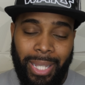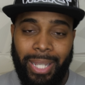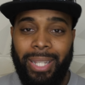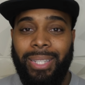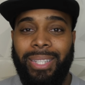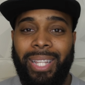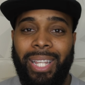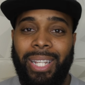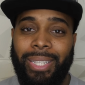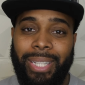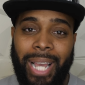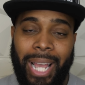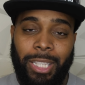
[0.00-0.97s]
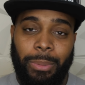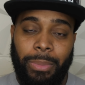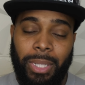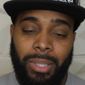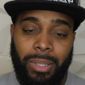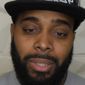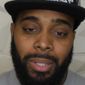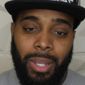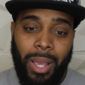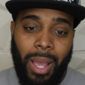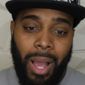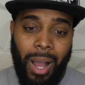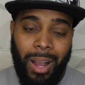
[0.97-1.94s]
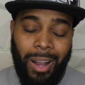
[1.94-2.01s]
is the attachments.
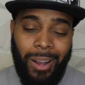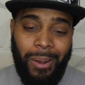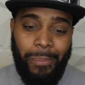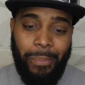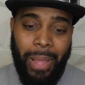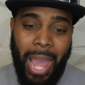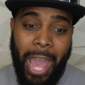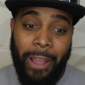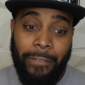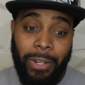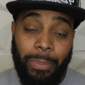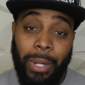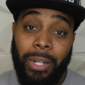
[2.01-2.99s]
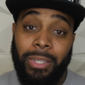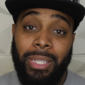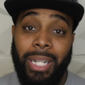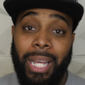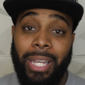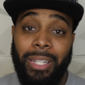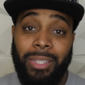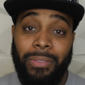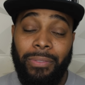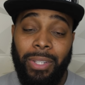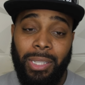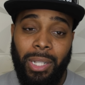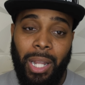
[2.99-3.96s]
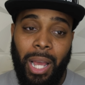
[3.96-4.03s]
Um, every person that gets
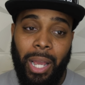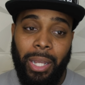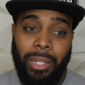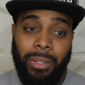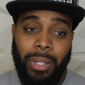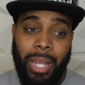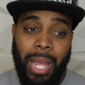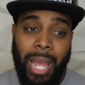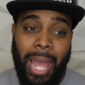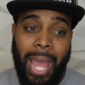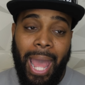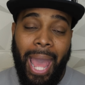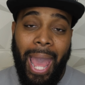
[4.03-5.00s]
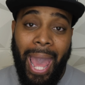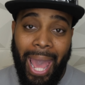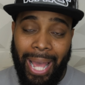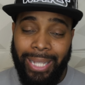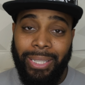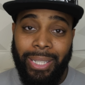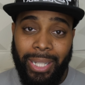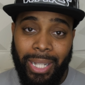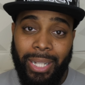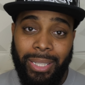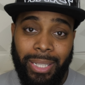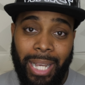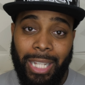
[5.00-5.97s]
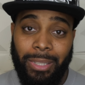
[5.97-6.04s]
Invisalign has to get
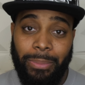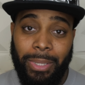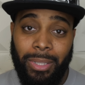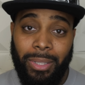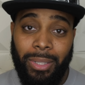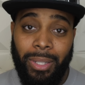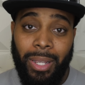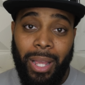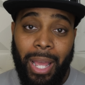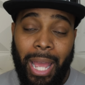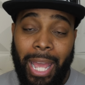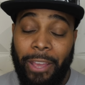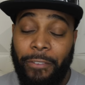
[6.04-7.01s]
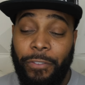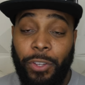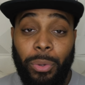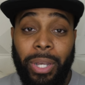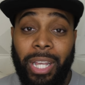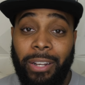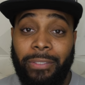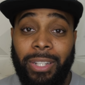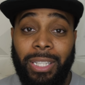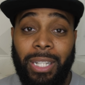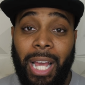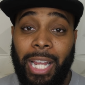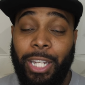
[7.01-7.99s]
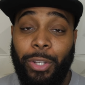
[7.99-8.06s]
attachments. If you get
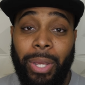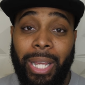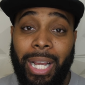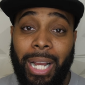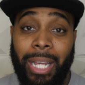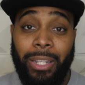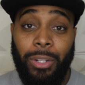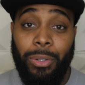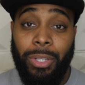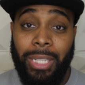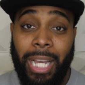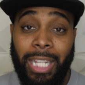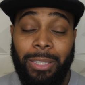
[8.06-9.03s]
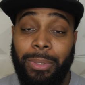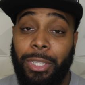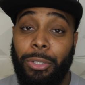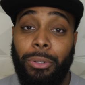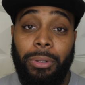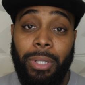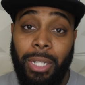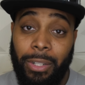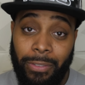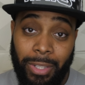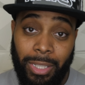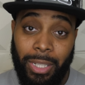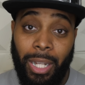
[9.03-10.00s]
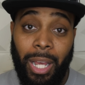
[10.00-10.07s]
Invisalign and you ain't gotta get no attachments, you don't need
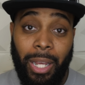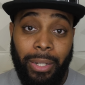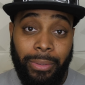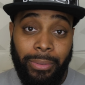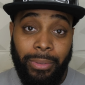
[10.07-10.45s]
Invisalign.